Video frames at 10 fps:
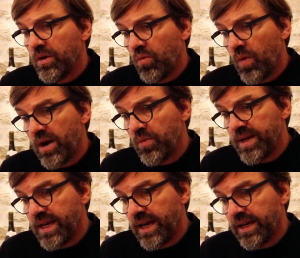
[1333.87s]
where
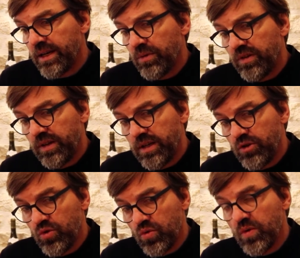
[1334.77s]
we can, I would say,
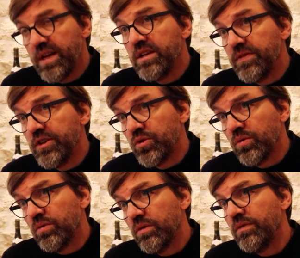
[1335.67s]
do
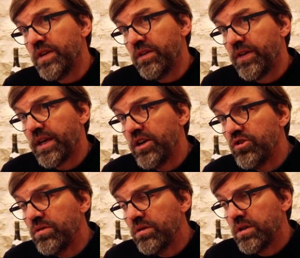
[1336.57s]
individual
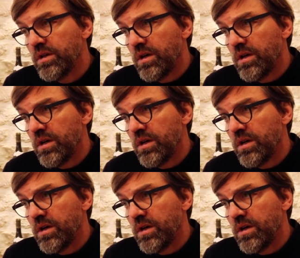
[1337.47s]
vinification,